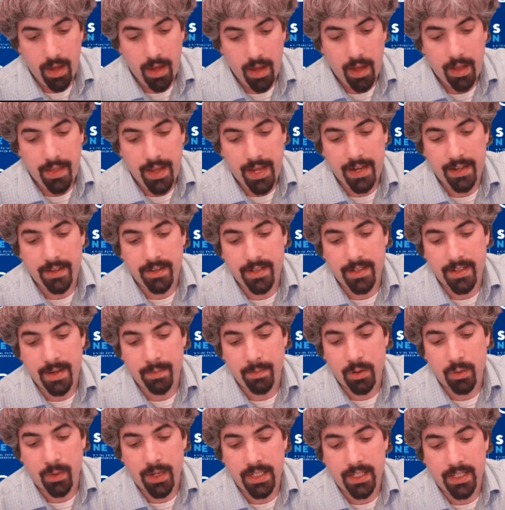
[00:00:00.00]
Then in December
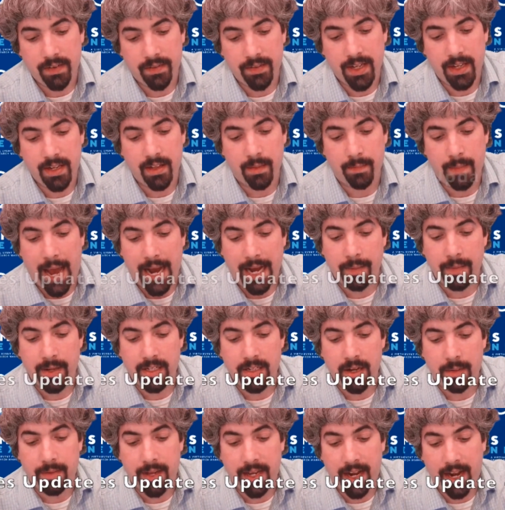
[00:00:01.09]
2017, the McAfee's
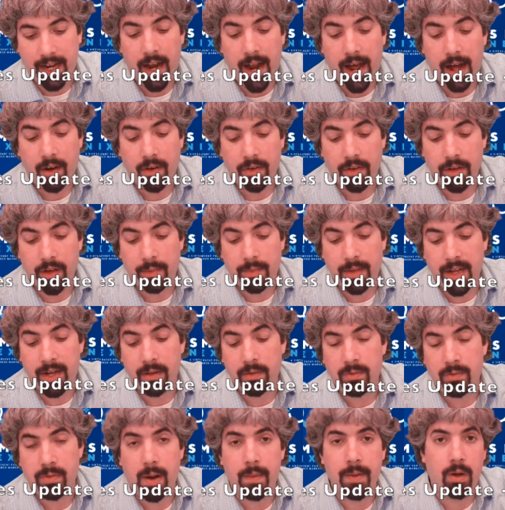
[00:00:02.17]
update, that algorithm update, it
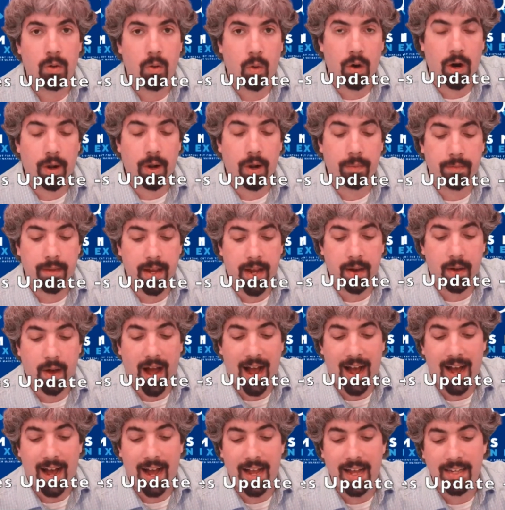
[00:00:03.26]
was probably a core update.
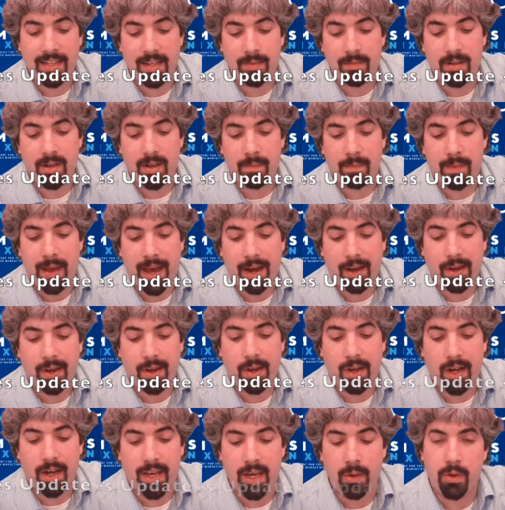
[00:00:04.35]
It seemed to impact
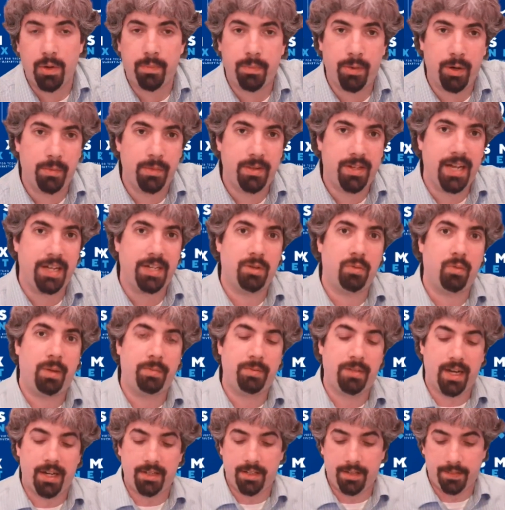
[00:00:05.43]
keyword permutation
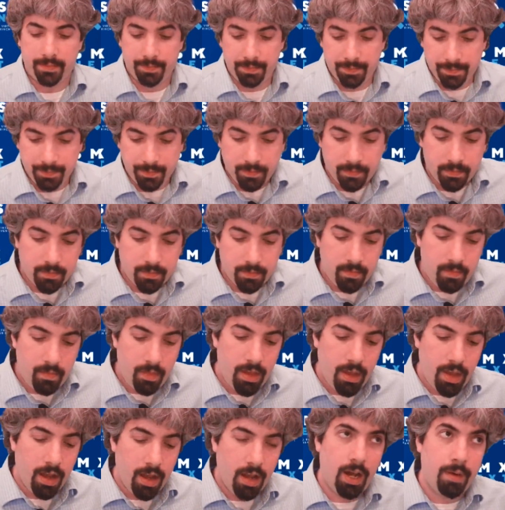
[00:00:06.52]
websites
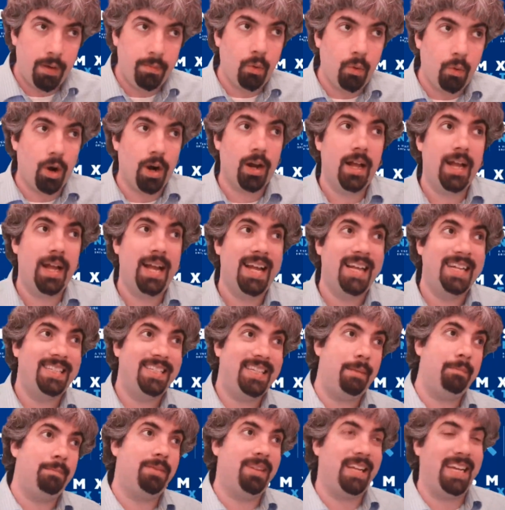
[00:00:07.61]
and more
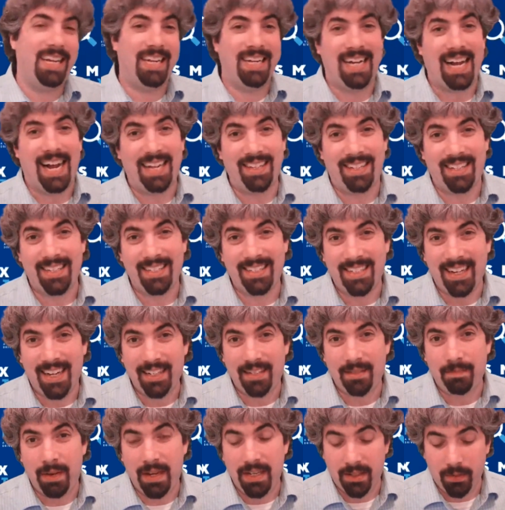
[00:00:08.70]
templated content
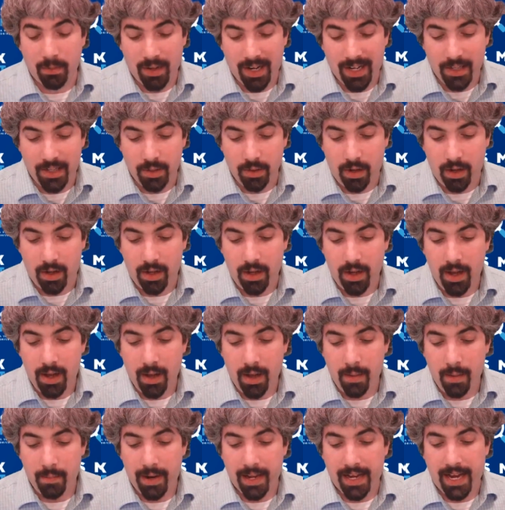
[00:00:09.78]
sites based on what I saw.
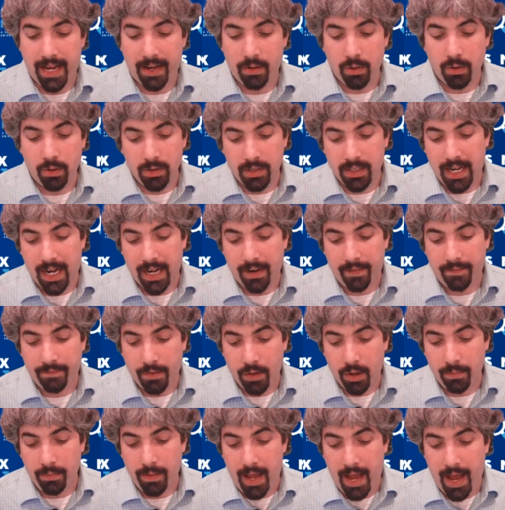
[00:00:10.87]
Again, Google did not confirm
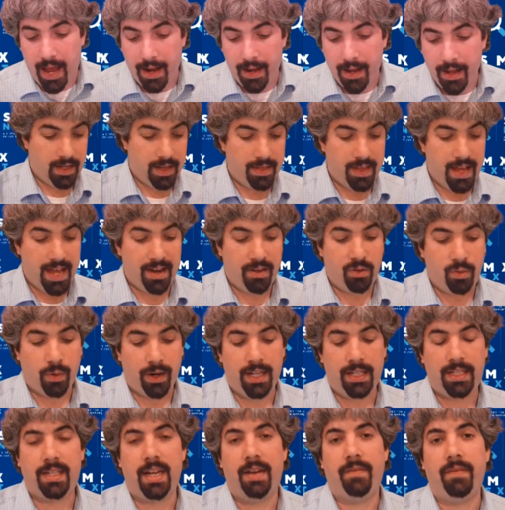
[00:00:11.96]
that. And then in
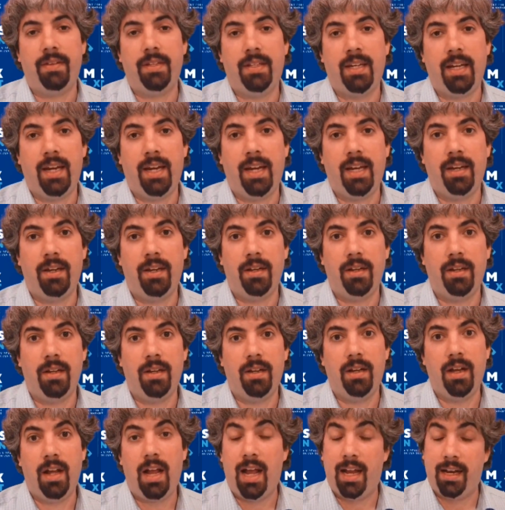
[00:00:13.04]
2017,
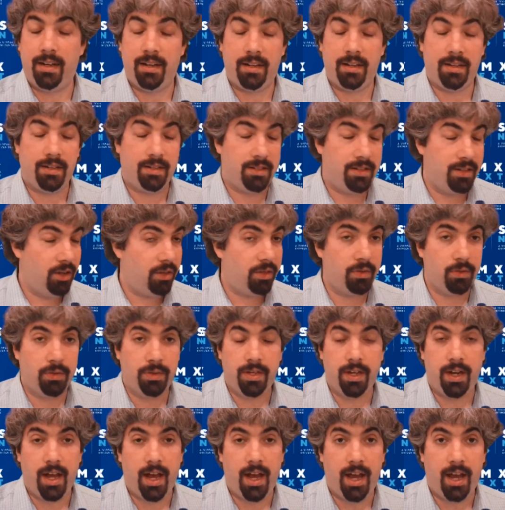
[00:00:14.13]
and still through
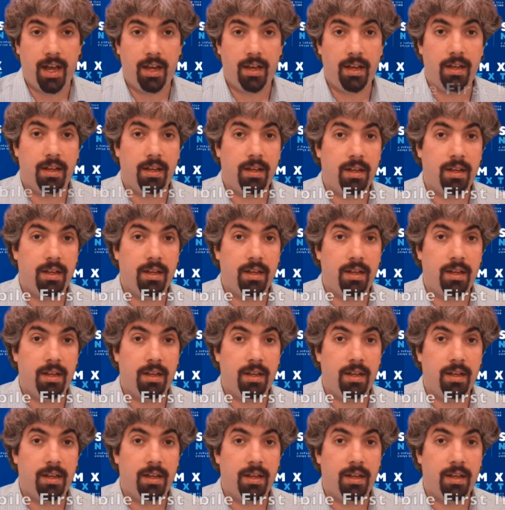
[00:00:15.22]
today,